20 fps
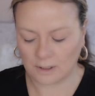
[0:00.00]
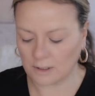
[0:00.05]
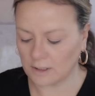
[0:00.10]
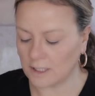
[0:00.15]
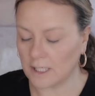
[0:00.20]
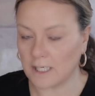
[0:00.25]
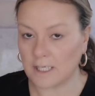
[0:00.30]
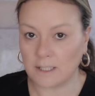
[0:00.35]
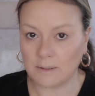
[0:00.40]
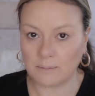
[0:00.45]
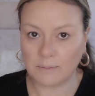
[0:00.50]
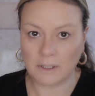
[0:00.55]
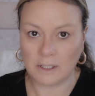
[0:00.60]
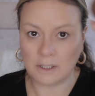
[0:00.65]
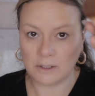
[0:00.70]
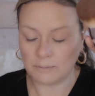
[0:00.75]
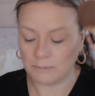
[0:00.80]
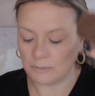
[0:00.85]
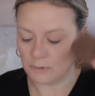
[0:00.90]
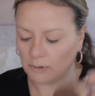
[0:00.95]
Taking my
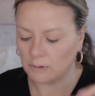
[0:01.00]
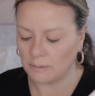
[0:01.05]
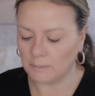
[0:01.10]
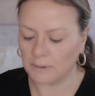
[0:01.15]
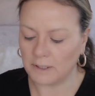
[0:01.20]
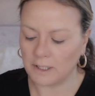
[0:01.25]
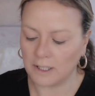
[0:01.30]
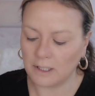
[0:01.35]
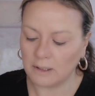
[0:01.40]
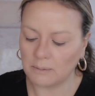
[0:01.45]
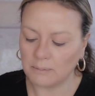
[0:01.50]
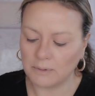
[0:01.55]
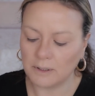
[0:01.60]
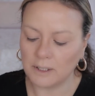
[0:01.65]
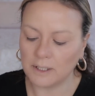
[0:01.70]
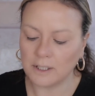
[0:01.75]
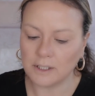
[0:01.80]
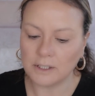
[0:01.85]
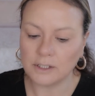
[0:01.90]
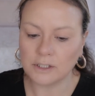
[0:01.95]
Lemur powder
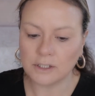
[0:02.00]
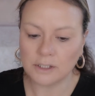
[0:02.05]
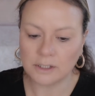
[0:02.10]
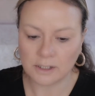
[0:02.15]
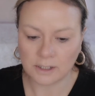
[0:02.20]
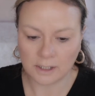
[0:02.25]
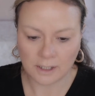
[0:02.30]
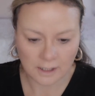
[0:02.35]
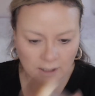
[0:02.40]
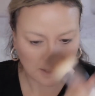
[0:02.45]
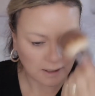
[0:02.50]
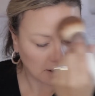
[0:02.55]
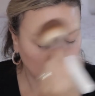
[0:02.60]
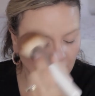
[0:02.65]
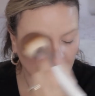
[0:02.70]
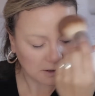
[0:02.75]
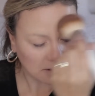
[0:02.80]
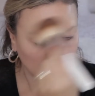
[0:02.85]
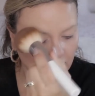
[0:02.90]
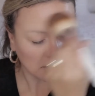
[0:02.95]
brush
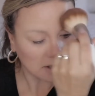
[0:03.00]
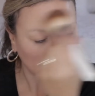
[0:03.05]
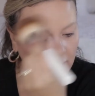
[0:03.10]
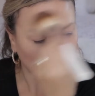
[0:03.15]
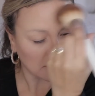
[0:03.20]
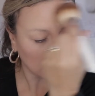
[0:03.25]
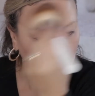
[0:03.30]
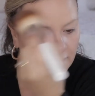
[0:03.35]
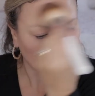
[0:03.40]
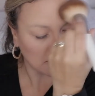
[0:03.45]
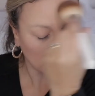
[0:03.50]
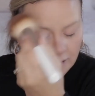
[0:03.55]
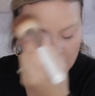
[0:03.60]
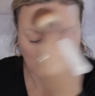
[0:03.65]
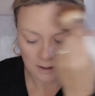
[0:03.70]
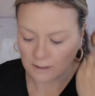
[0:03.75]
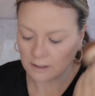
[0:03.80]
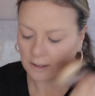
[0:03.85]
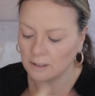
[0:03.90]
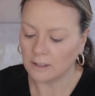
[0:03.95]
and just
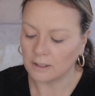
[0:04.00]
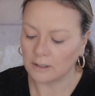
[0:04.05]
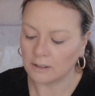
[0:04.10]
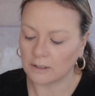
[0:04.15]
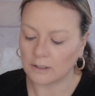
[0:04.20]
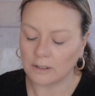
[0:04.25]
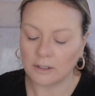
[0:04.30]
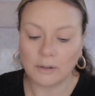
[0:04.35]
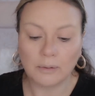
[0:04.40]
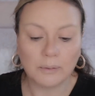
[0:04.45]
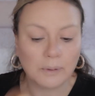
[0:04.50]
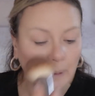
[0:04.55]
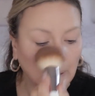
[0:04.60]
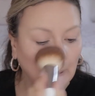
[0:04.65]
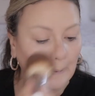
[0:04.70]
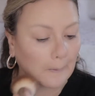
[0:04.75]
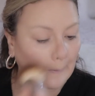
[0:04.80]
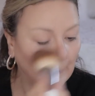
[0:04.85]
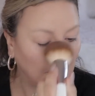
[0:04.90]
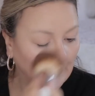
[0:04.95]

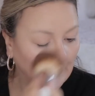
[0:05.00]
going